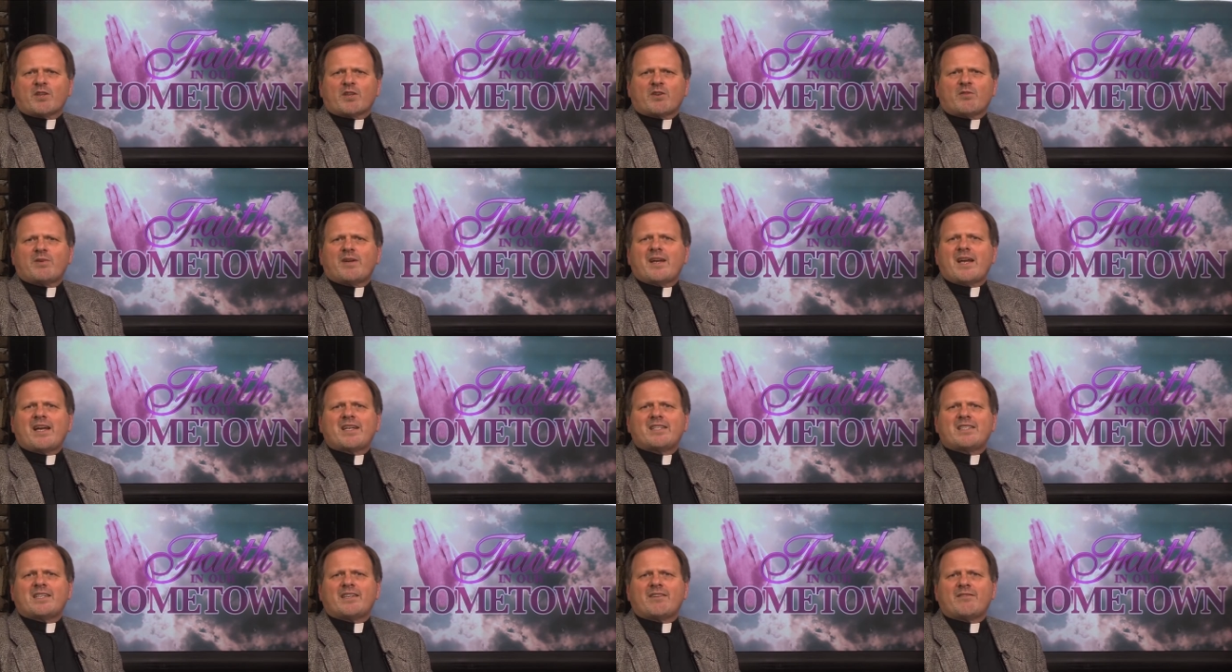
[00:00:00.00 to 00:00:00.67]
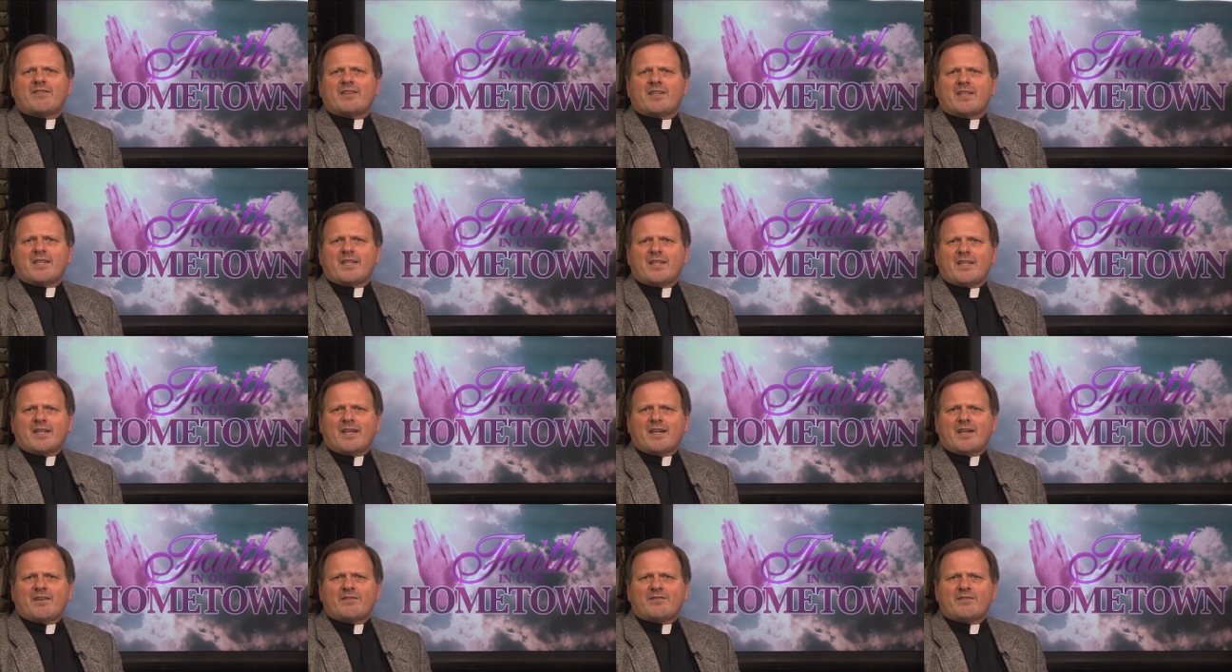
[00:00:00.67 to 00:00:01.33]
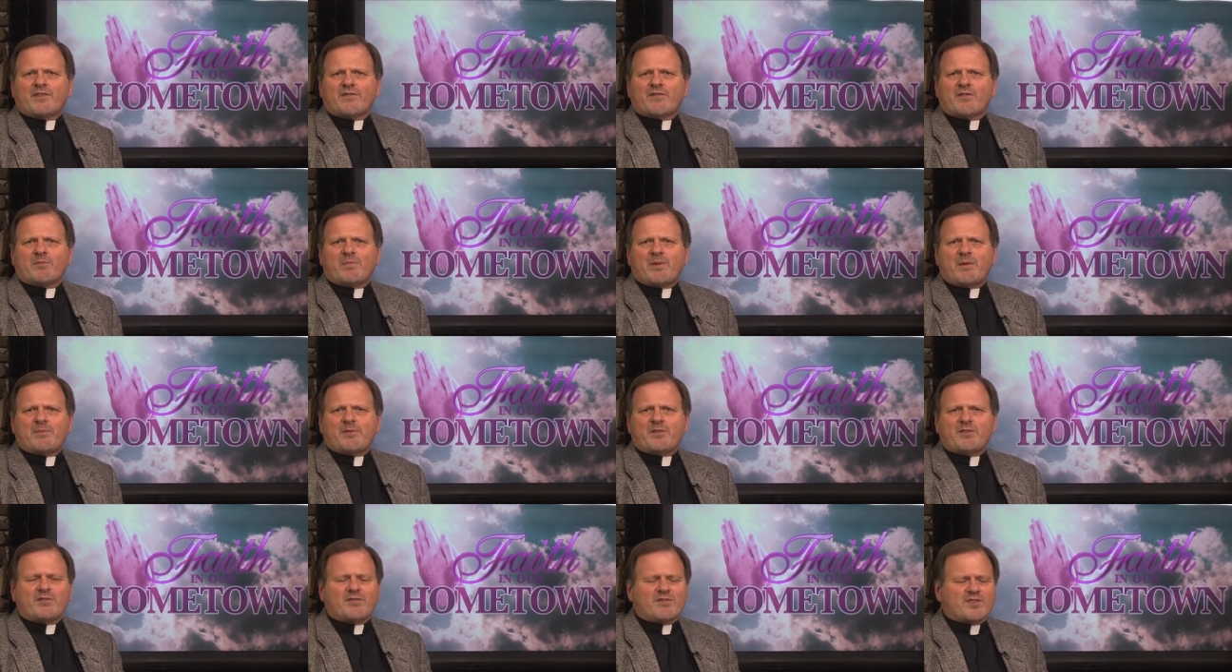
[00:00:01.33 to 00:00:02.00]
the creativity of different
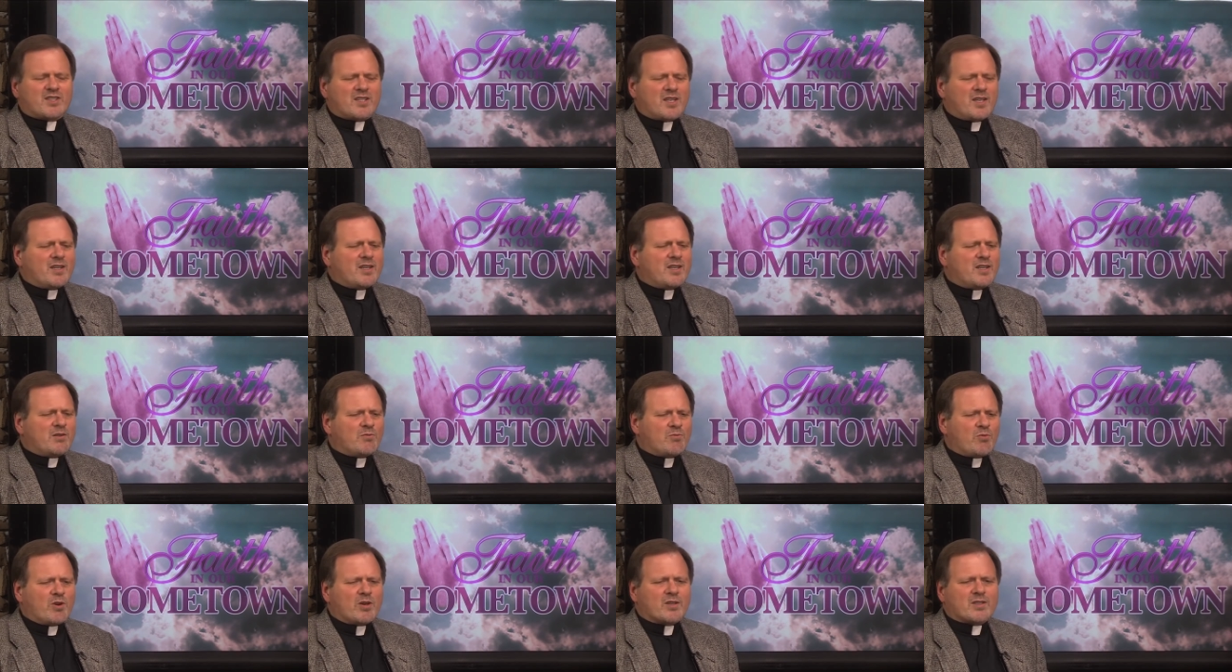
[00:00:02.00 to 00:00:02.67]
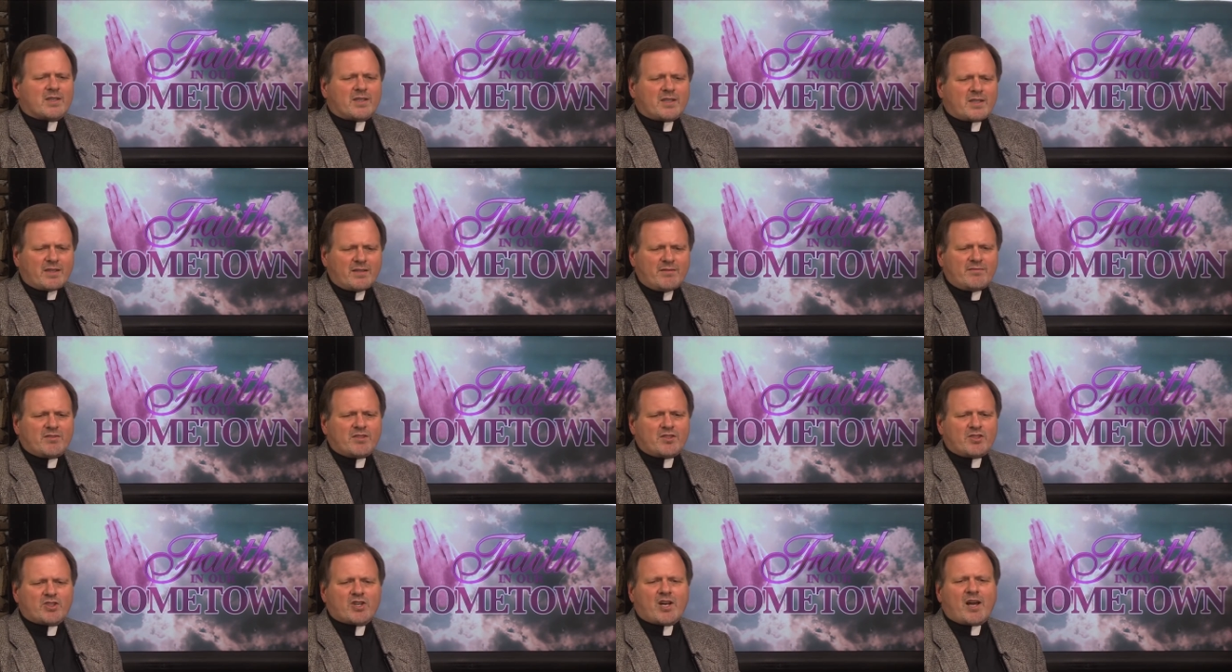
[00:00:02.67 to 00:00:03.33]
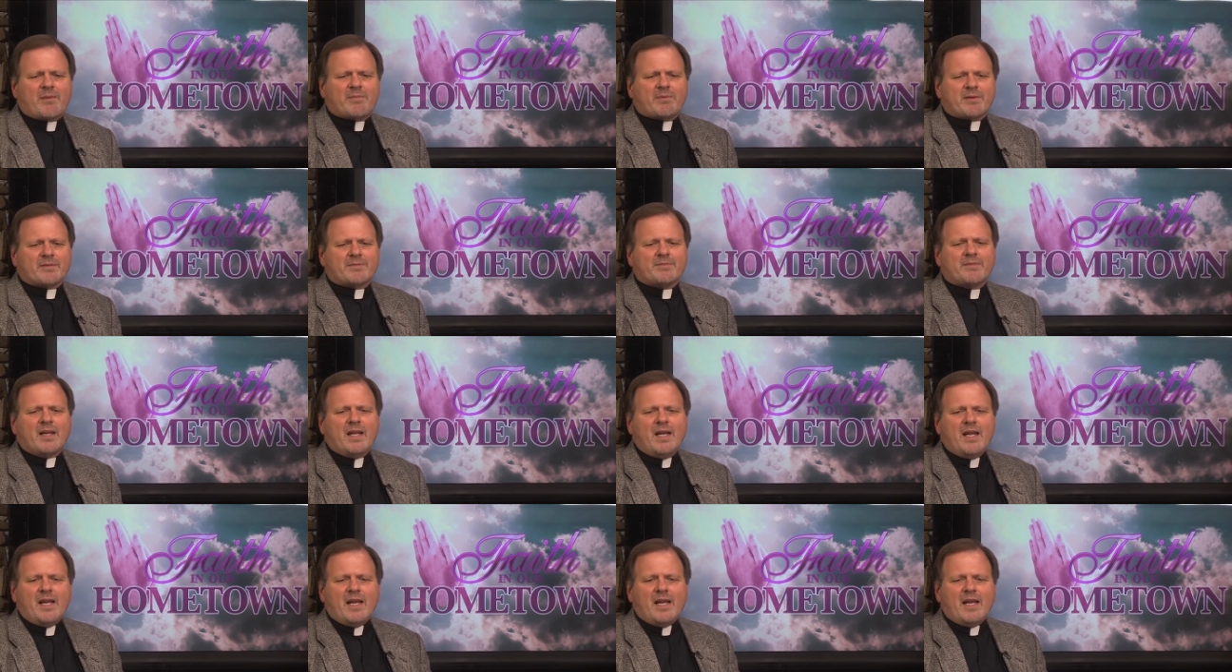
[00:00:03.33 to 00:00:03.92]
people who've studied and worked and lived in Joplin.